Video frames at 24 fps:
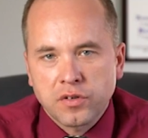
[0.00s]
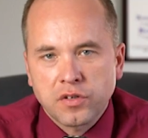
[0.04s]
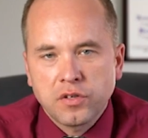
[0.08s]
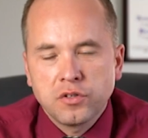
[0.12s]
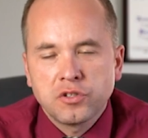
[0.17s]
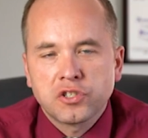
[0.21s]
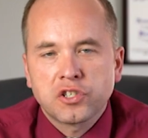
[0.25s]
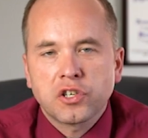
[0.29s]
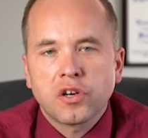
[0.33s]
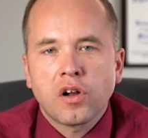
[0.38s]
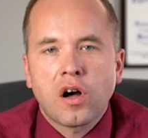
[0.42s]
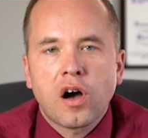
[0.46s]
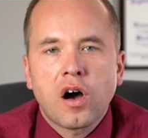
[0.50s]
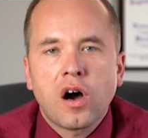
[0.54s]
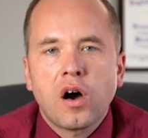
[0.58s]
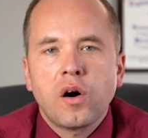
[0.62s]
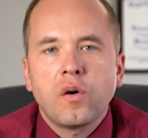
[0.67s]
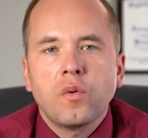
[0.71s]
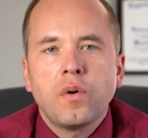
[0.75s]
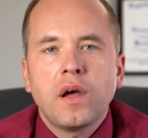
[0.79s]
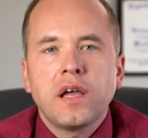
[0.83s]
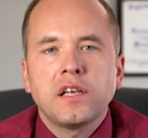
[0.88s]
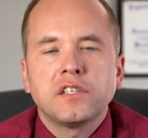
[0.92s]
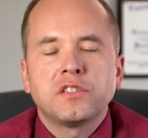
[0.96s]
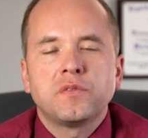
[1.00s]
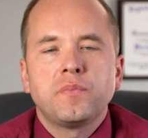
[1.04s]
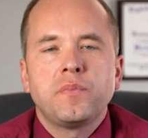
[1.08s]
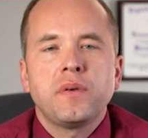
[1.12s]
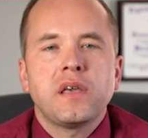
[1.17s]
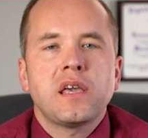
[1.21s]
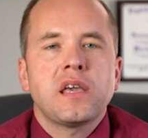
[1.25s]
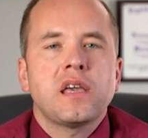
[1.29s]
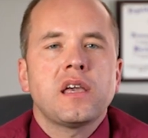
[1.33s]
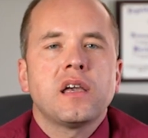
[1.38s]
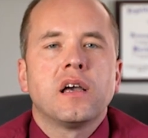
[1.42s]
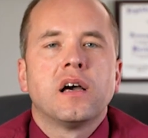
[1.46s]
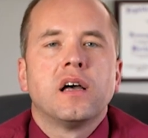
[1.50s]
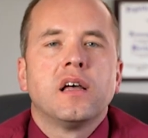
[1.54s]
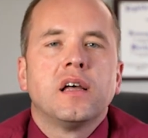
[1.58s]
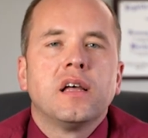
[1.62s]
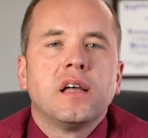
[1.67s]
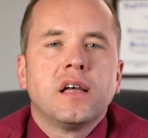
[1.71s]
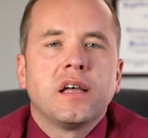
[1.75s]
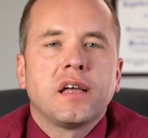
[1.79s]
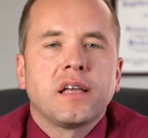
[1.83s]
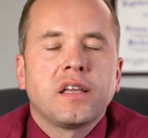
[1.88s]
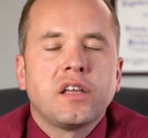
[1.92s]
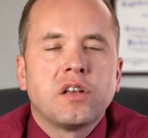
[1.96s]
You should always be,
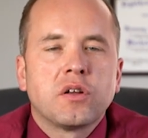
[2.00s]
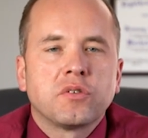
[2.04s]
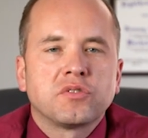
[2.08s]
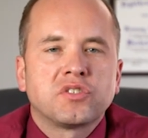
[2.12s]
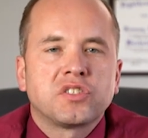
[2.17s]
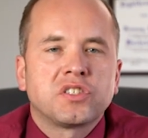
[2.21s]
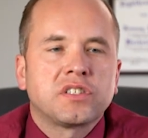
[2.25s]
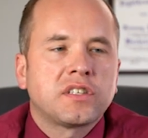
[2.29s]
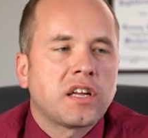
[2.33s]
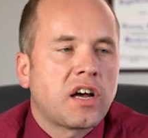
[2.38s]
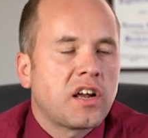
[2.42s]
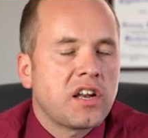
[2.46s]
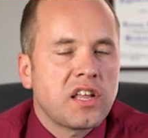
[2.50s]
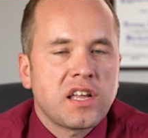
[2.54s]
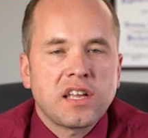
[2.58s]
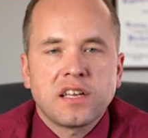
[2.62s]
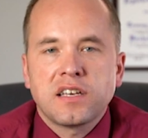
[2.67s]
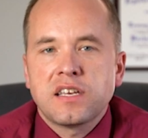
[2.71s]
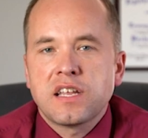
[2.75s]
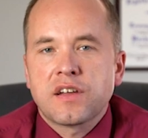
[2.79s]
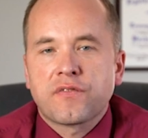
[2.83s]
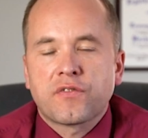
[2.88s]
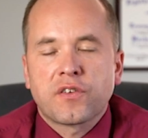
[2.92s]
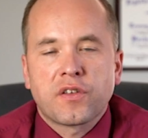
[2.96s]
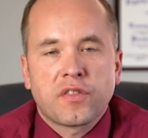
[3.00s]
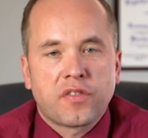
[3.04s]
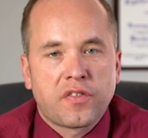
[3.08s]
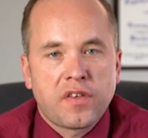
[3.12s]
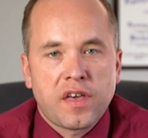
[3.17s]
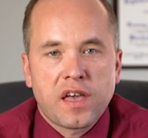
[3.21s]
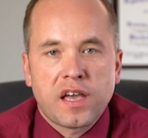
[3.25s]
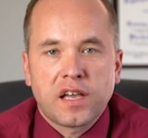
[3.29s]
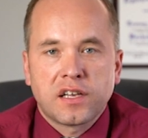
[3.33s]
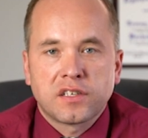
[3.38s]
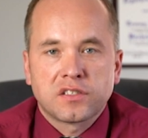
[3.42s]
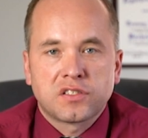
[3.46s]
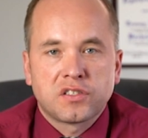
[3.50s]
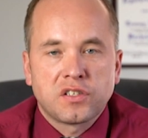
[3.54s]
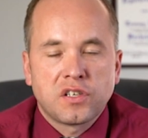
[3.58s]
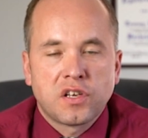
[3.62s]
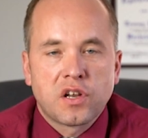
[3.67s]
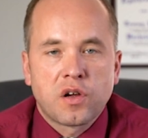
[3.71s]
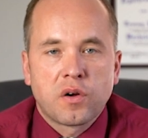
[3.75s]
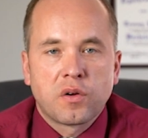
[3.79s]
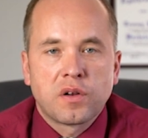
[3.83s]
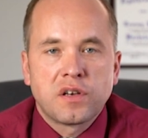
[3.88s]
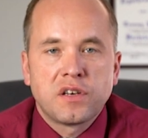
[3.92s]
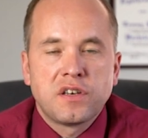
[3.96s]
you know, studying different things, you
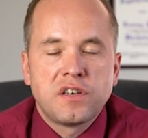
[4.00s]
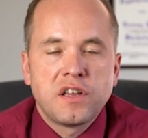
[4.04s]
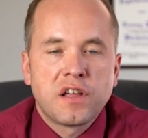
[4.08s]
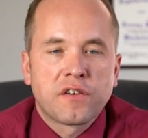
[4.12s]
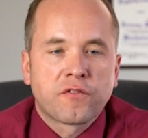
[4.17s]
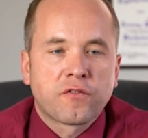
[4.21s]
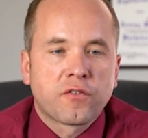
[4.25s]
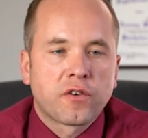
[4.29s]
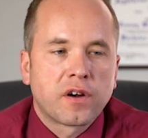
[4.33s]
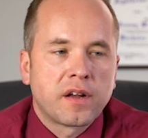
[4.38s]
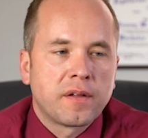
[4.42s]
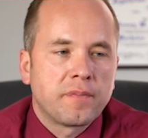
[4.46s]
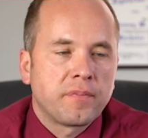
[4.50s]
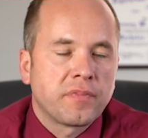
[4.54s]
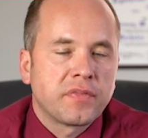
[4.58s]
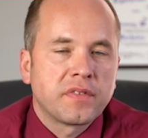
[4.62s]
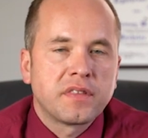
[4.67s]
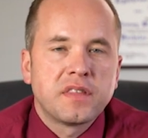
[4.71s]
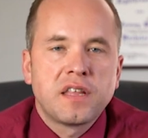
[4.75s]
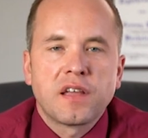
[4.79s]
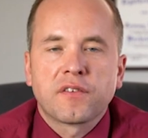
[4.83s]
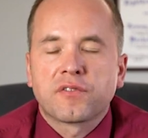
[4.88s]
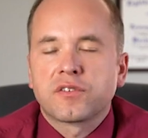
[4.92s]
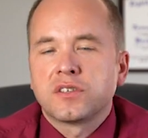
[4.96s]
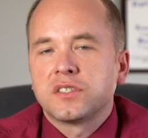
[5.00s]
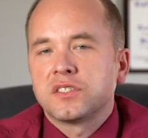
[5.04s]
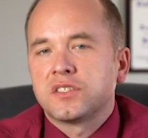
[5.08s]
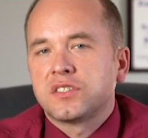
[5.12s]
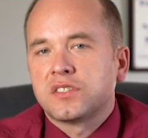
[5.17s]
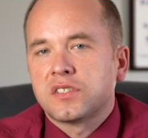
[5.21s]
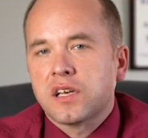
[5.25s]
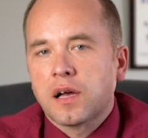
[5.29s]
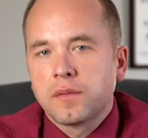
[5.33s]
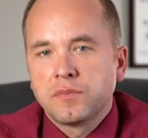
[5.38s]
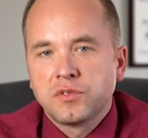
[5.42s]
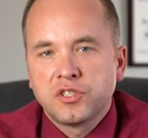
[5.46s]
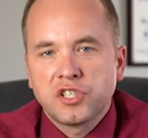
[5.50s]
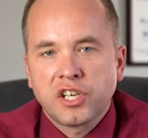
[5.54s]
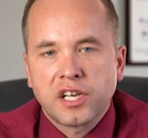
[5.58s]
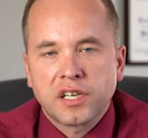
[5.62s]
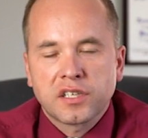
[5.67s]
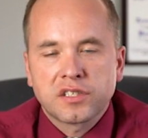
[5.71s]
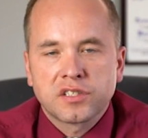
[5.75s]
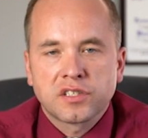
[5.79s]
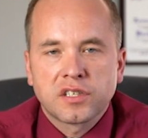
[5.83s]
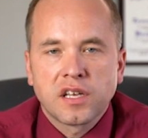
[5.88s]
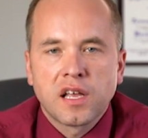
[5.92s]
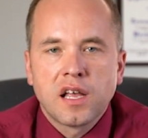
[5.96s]
know, in different
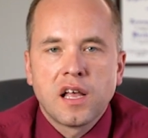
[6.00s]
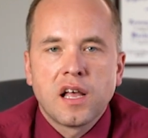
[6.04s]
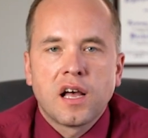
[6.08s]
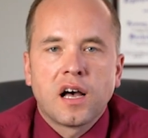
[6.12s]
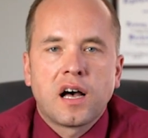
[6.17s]
subjects,